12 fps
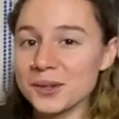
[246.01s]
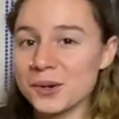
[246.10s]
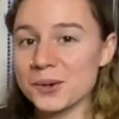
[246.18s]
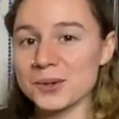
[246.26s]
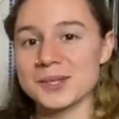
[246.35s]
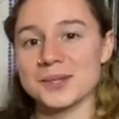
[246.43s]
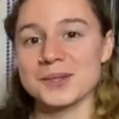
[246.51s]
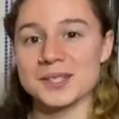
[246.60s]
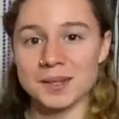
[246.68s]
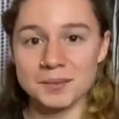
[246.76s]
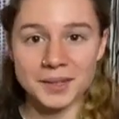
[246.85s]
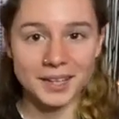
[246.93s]
holes, there's
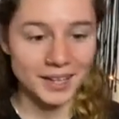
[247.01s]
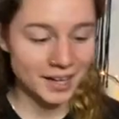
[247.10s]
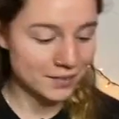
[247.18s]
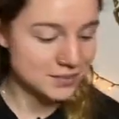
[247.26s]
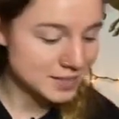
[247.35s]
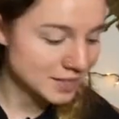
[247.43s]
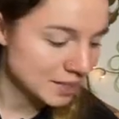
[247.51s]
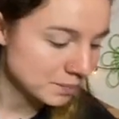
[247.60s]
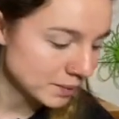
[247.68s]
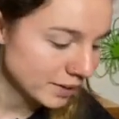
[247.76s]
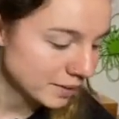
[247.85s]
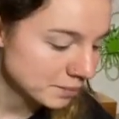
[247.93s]
something I have to keep
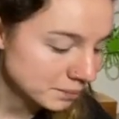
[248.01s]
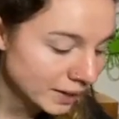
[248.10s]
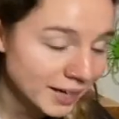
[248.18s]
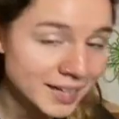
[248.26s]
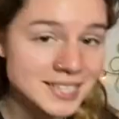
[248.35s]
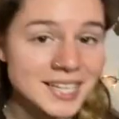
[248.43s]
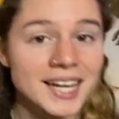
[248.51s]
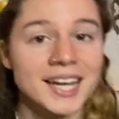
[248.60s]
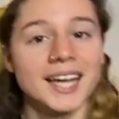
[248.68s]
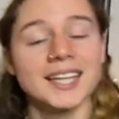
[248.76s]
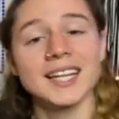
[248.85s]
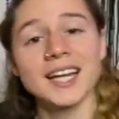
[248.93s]
in mind,
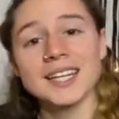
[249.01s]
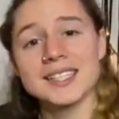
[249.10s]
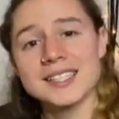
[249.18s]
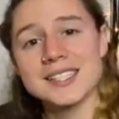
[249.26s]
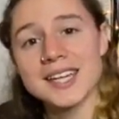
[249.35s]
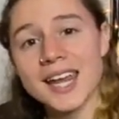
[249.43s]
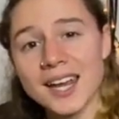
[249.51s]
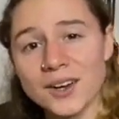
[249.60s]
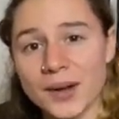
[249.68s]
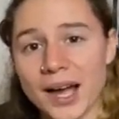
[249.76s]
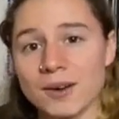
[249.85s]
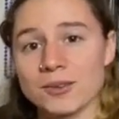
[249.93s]
and that is tear
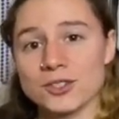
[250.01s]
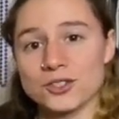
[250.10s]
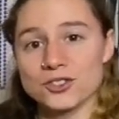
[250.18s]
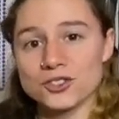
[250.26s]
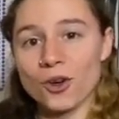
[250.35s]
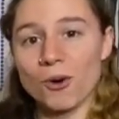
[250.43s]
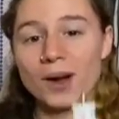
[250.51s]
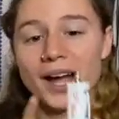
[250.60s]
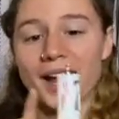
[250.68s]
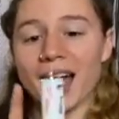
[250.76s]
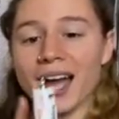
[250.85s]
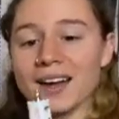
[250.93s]
out. So I
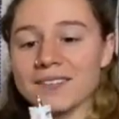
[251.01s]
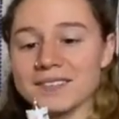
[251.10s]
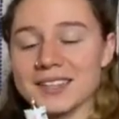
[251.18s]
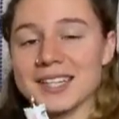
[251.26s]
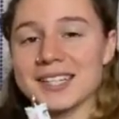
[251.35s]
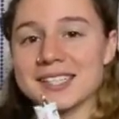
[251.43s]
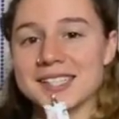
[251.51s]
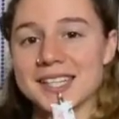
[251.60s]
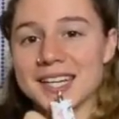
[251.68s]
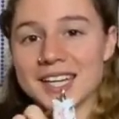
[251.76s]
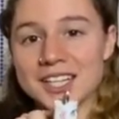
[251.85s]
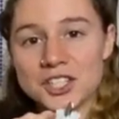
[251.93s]
have this
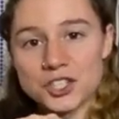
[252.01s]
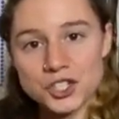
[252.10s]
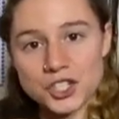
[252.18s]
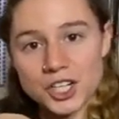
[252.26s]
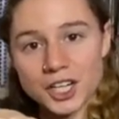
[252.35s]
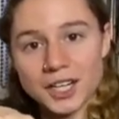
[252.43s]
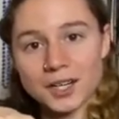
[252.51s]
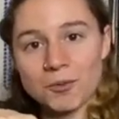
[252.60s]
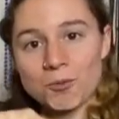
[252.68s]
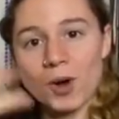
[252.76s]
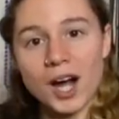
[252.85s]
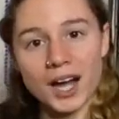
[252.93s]
inch
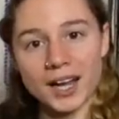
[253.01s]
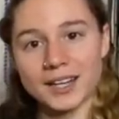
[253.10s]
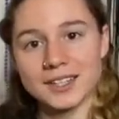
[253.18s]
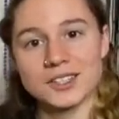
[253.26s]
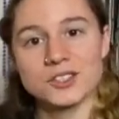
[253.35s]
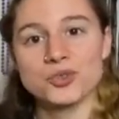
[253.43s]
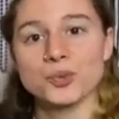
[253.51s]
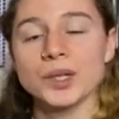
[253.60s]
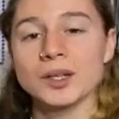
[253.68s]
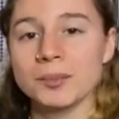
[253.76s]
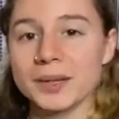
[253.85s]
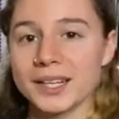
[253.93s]
wide
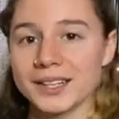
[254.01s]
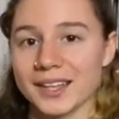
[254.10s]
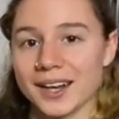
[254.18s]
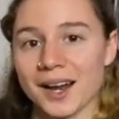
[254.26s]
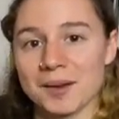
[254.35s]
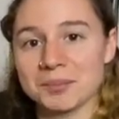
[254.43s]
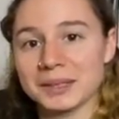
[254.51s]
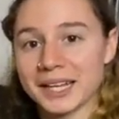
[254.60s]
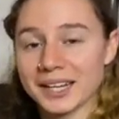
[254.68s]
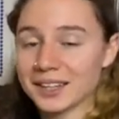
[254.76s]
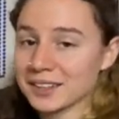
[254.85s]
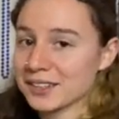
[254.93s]
drill bit that I'm
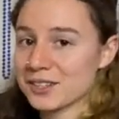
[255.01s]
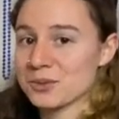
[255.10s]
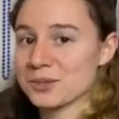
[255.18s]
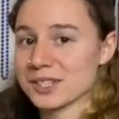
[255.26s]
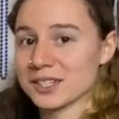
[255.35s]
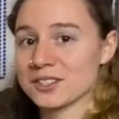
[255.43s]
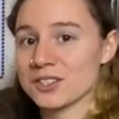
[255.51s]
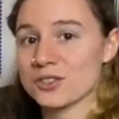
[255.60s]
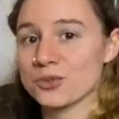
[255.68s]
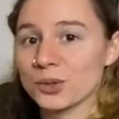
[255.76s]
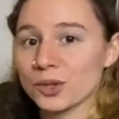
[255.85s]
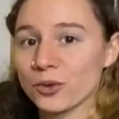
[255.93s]
planning on using to
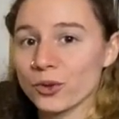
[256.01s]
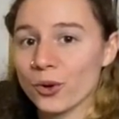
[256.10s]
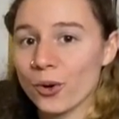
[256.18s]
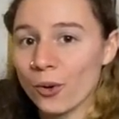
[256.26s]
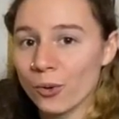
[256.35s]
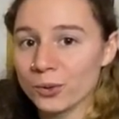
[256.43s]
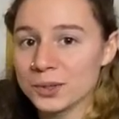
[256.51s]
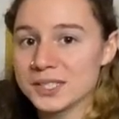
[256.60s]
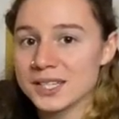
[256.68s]
drill the holes.